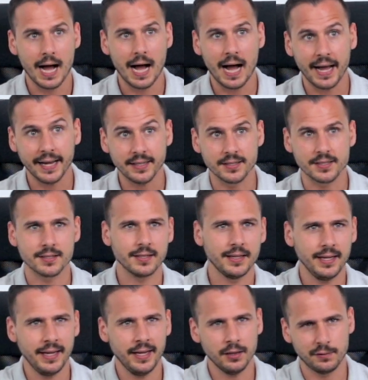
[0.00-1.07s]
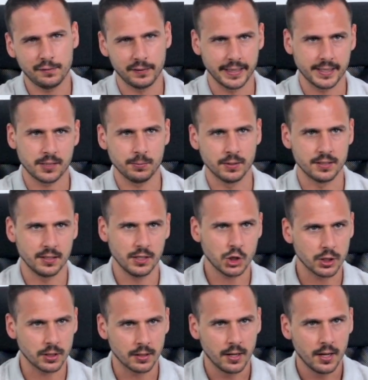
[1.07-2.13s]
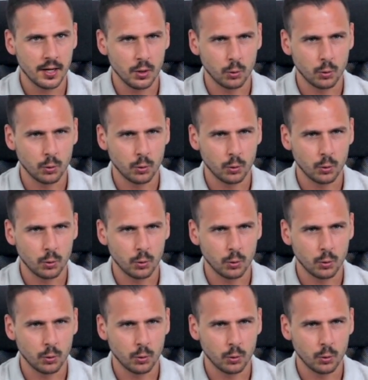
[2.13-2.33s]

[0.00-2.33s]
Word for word: highest in the flexed position,